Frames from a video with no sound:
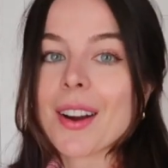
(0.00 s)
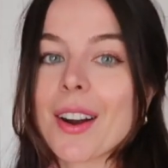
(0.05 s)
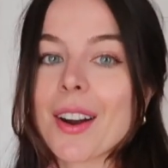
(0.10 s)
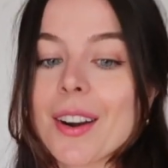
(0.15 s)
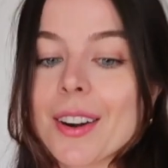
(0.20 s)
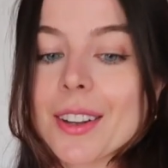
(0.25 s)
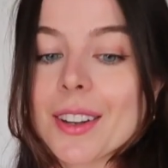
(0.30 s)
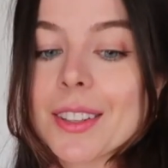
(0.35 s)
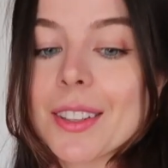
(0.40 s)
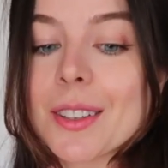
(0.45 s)

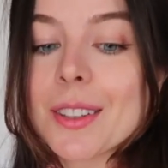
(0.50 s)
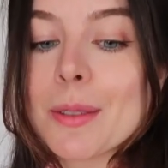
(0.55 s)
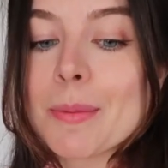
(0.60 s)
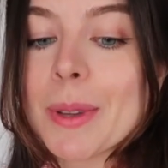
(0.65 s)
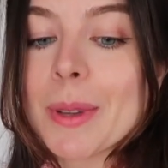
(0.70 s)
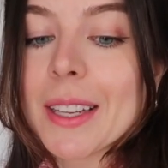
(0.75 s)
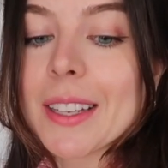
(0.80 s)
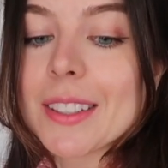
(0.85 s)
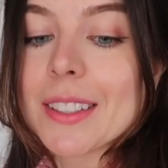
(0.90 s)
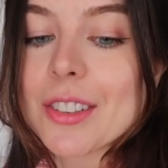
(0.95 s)
are a little
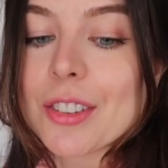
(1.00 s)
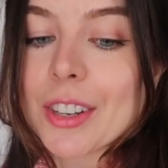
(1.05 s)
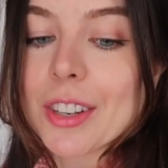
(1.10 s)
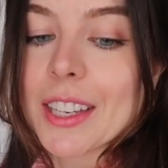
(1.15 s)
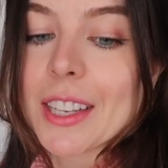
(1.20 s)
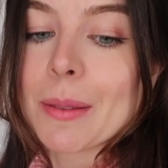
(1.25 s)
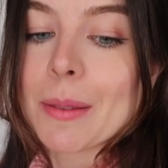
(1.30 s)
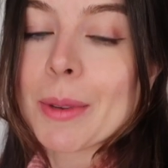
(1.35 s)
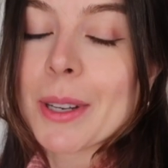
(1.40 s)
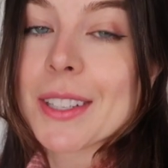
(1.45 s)
bit
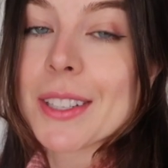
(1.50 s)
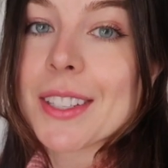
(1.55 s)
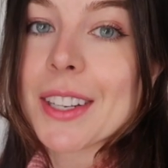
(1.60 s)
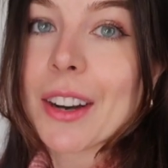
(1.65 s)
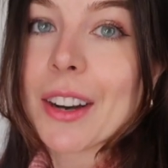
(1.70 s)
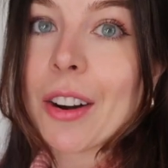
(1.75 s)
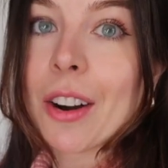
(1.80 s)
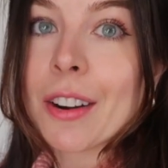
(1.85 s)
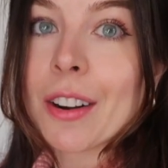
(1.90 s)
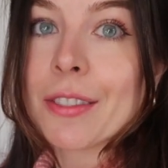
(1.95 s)
tricky because
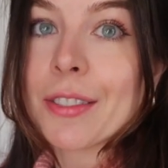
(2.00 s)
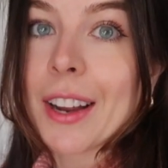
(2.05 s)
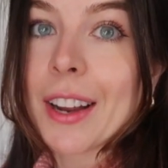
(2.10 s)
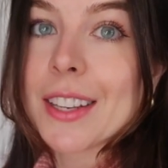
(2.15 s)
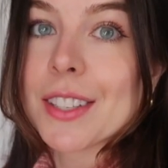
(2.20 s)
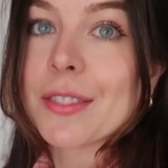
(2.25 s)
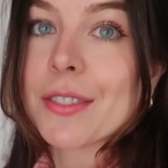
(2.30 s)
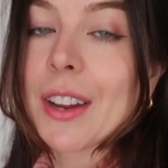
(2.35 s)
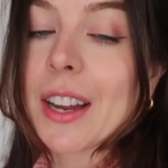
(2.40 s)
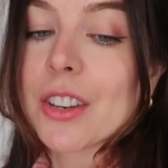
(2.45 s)
they are
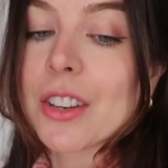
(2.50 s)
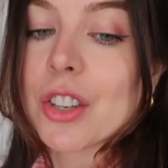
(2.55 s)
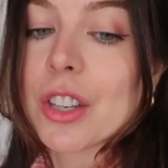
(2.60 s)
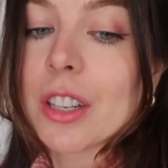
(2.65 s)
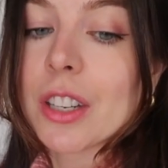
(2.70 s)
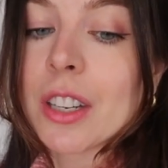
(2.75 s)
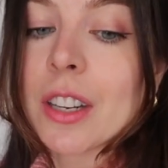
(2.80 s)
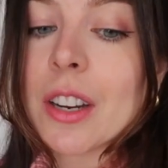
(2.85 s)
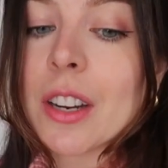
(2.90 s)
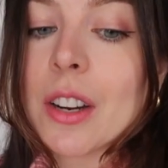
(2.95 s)
fast
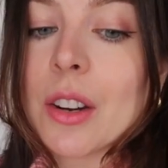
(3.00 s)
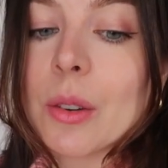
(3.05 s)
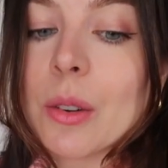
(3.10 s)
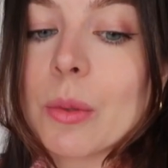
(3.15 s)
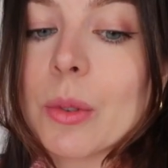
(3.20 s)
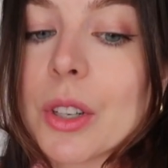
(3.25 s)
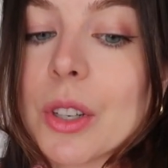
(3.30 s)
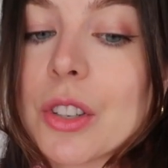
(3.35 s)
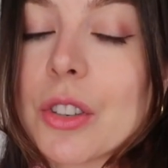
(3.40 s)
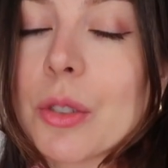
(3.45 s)
fashion,
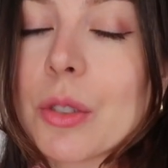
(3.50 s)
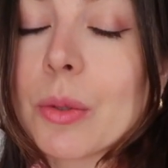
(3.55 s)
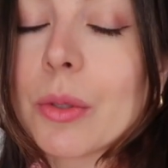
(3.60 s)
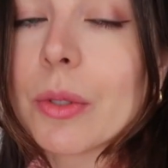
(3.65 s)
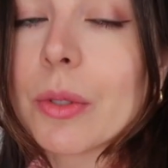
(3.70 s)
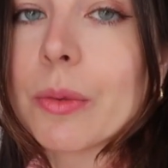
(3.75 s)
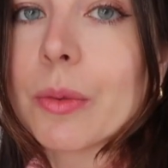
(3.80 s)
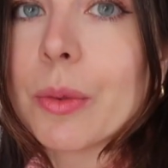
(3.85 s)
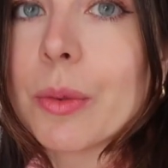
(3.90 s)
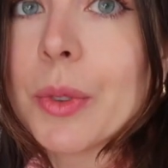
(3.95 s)
which
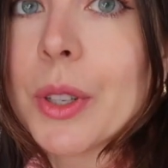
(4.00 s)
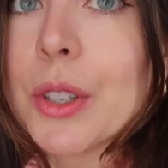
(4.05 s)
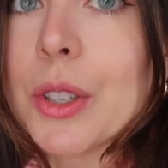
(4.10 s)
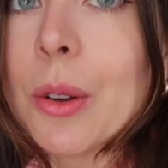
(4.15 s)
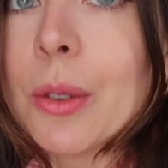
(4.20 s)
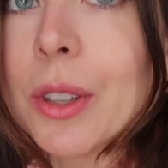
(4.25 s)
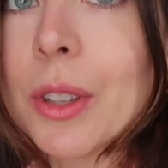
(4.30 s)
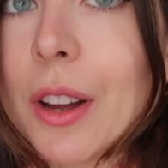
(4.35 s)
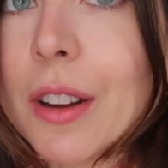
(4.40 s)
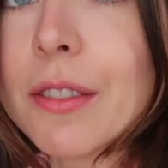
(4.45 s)
we
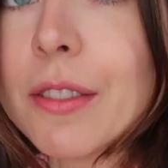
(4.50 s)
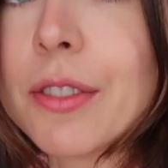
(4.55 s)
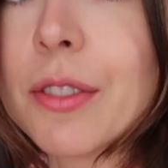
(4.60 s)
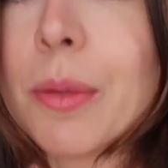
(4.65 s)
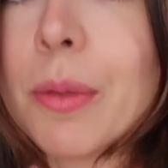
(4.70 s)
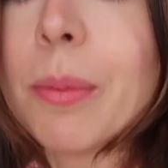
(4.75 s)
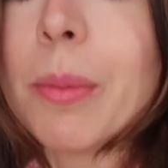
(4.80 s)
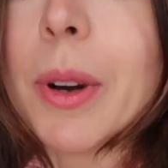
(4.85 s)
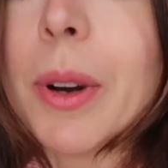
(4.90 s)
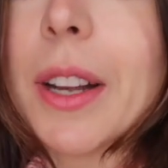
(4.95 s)
don't love,
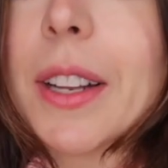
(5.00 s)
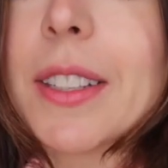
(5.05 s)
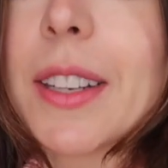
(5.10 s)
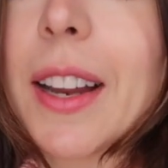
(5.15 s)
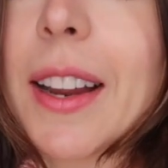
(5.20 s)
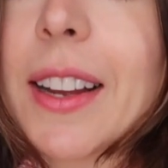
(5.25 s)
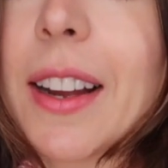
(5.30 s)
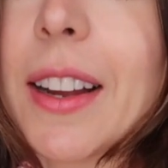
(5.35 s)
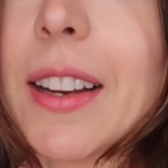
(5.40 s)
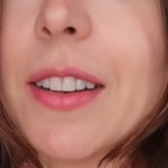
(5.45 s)
but
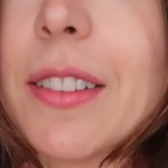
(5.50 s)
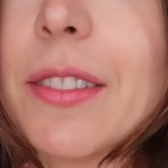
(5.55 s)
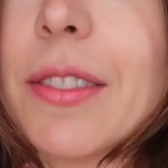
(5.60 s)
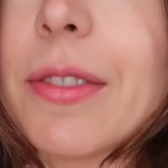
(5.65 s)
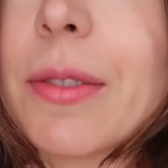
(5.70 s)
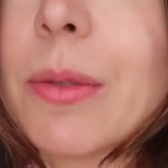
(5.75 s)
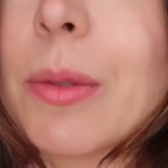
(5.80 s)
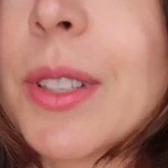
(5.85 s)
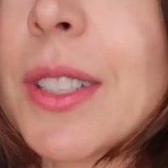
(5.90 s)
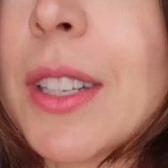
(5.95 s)
I kind
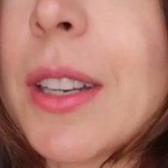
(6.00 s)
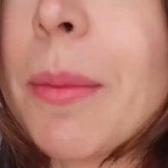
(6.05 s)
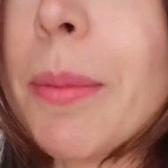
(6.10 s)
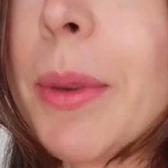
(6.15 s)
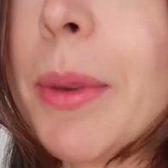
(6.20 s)
of was in a